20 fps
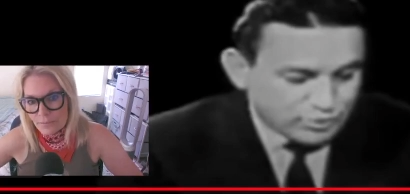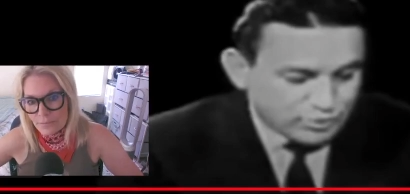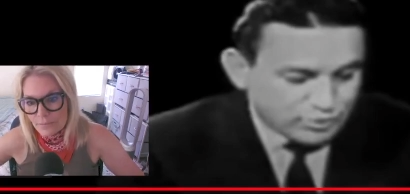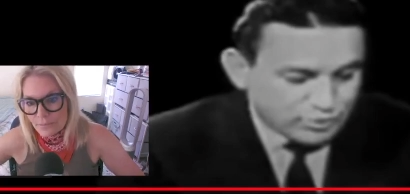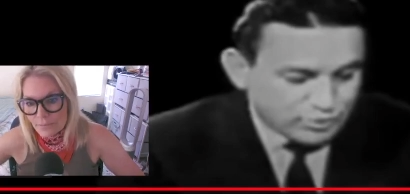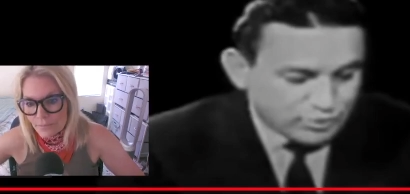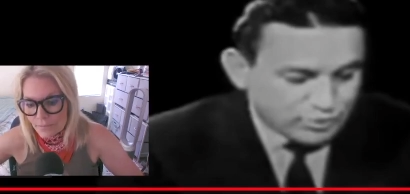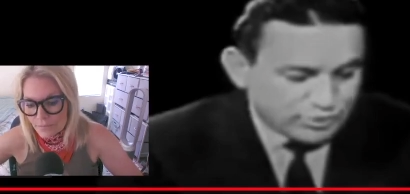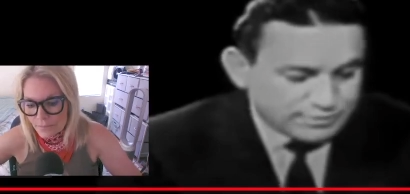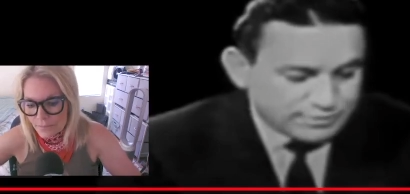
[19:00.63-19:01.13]

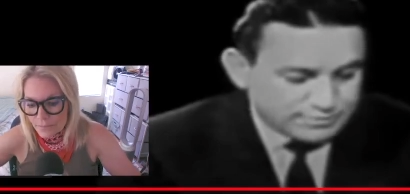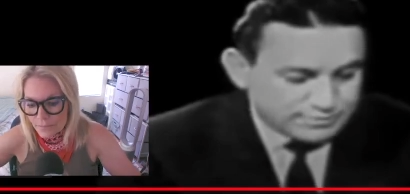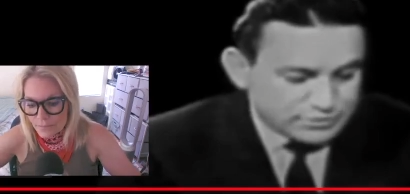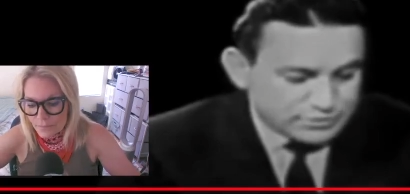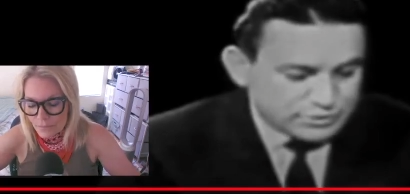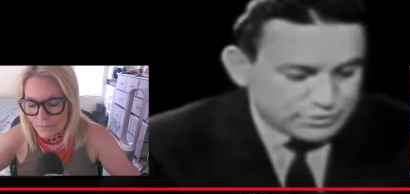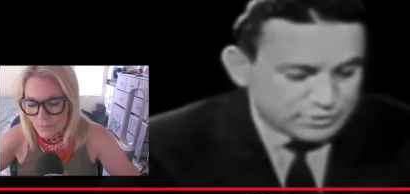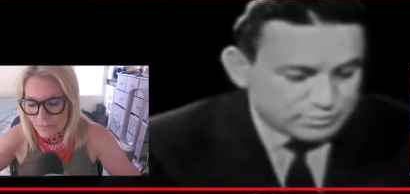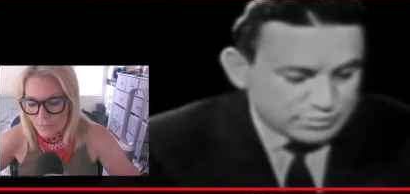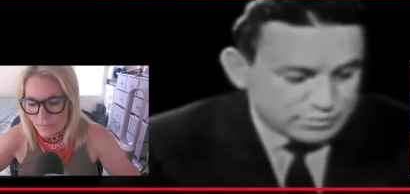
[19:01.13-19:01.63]
Speaker 1: Ever more
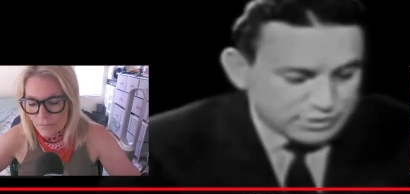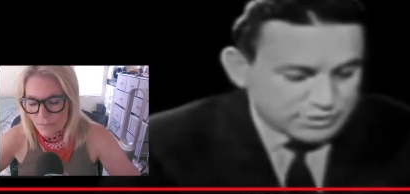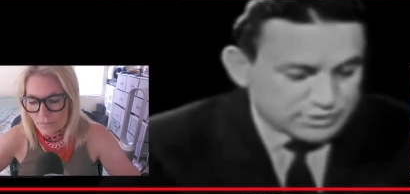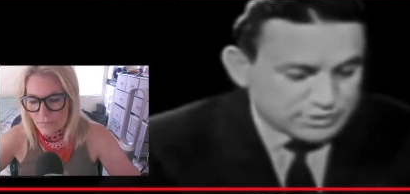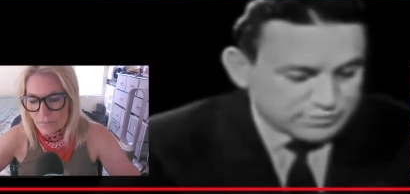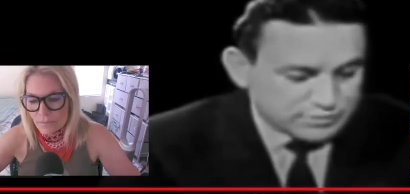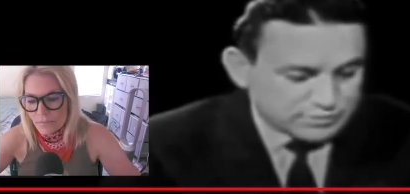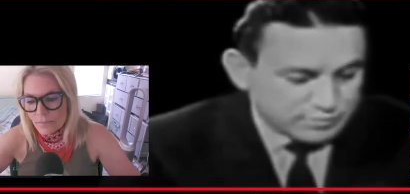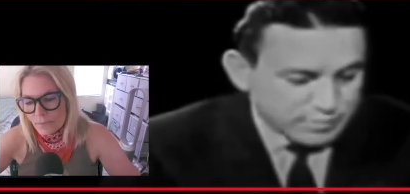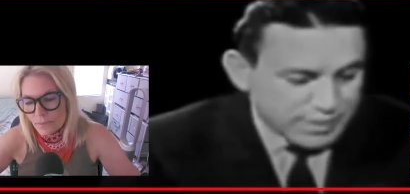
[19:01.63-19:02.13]
efficient
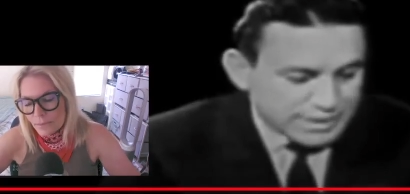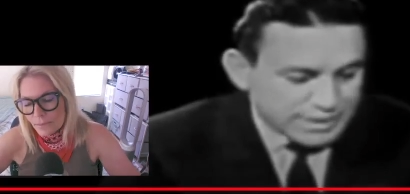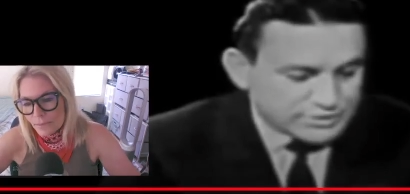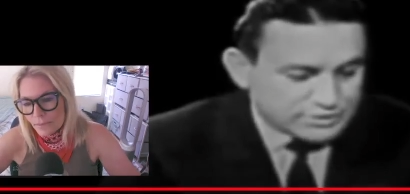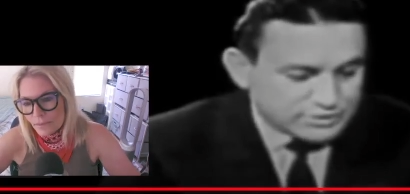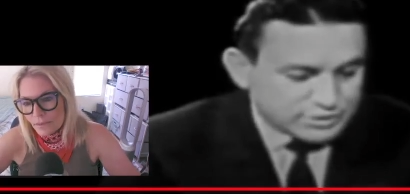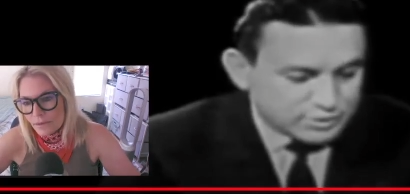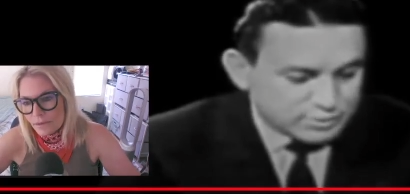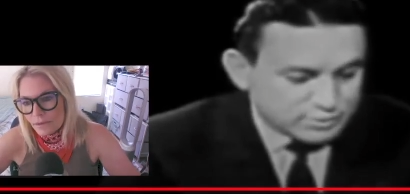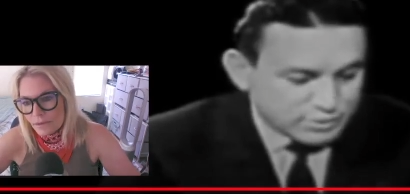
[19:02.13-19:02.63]
means of
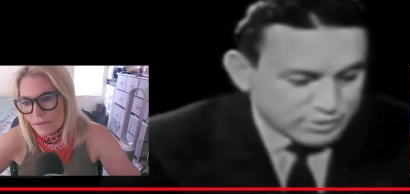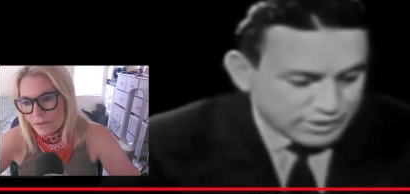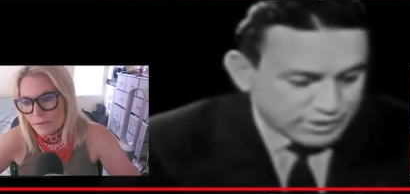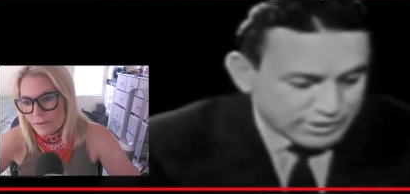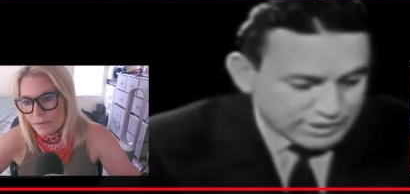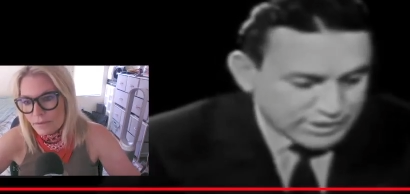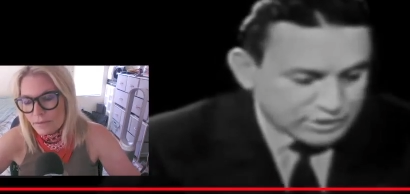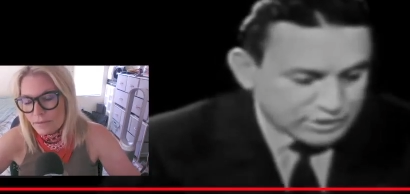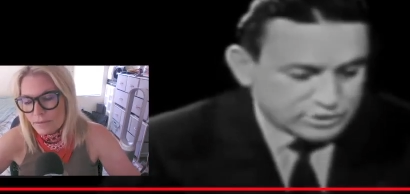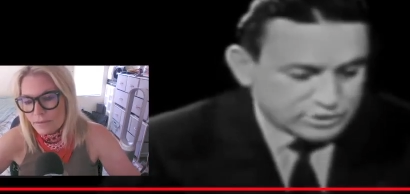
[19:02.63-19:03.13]
mass
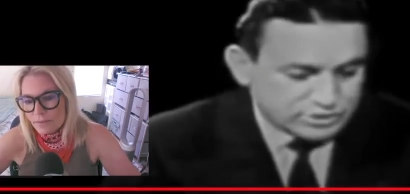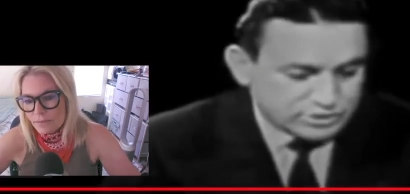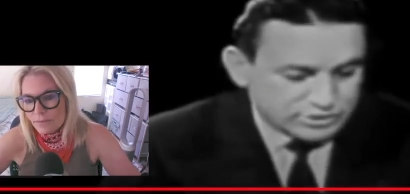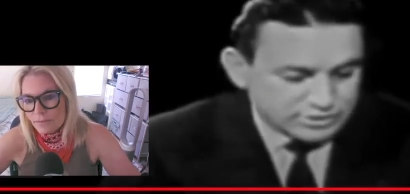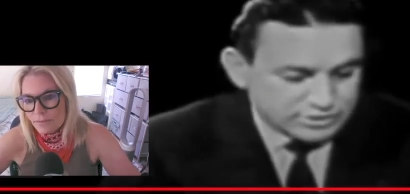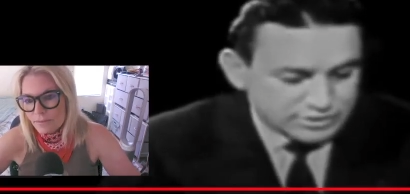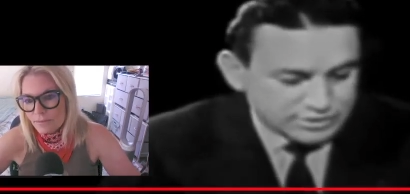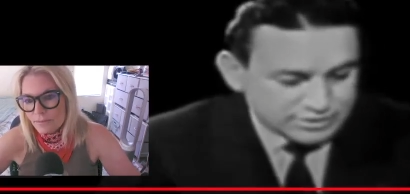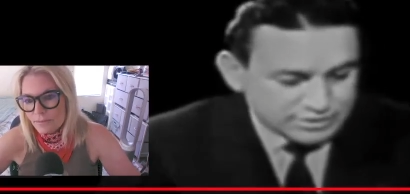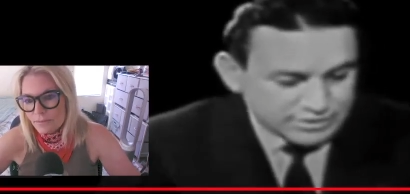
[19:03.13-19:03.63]

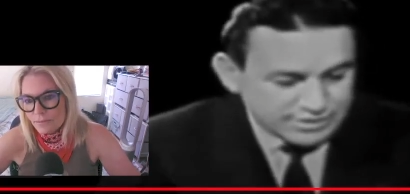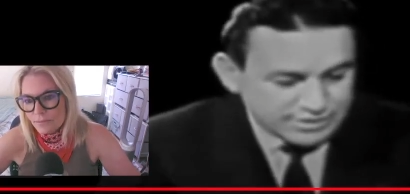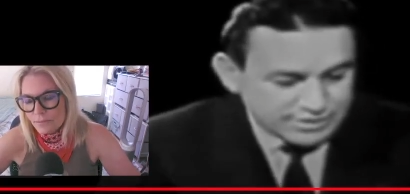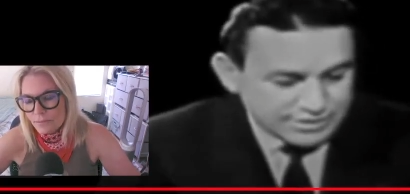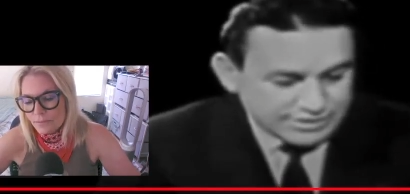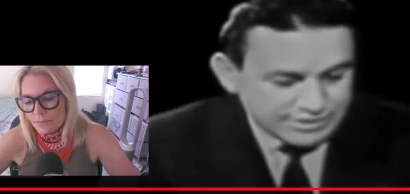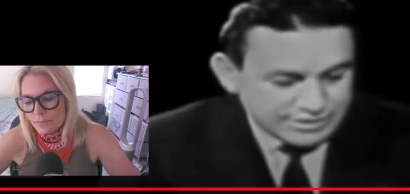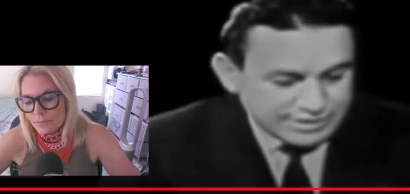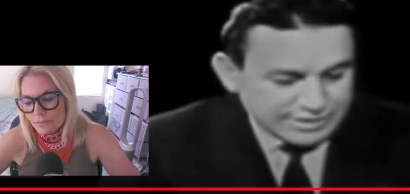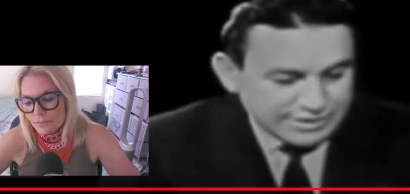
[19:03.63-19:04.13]
communication.
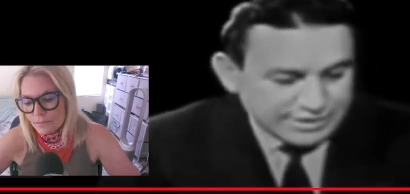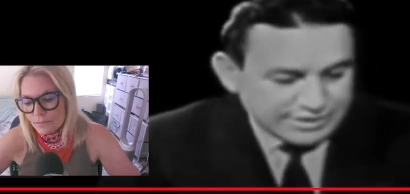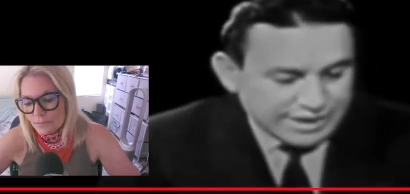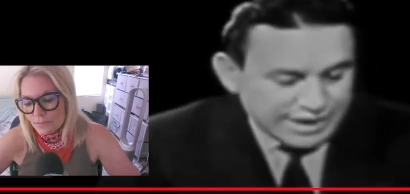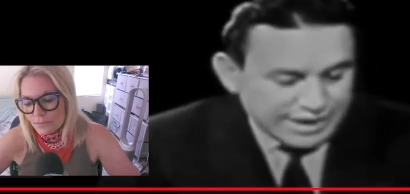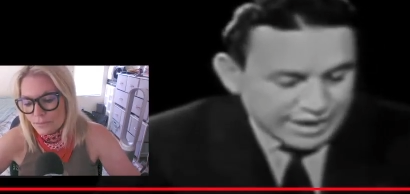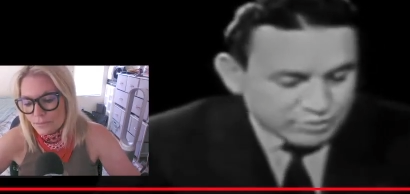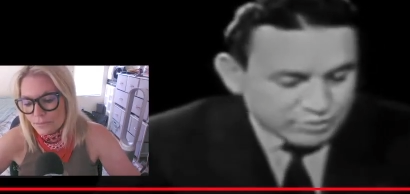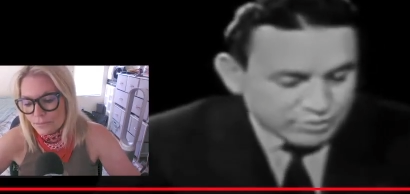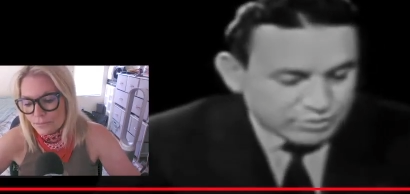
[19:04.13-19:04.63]

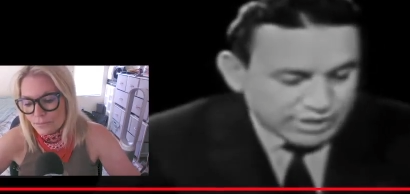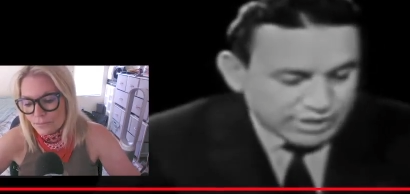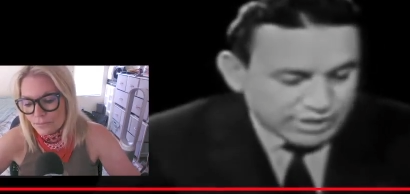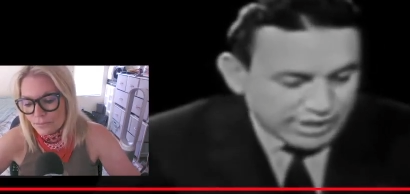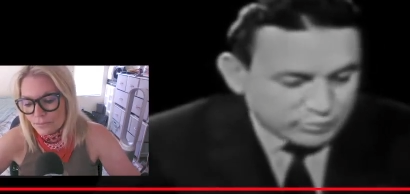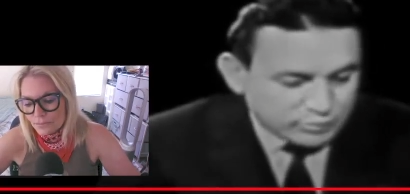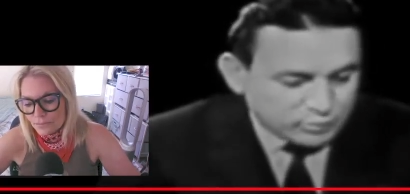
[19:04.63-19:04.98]
How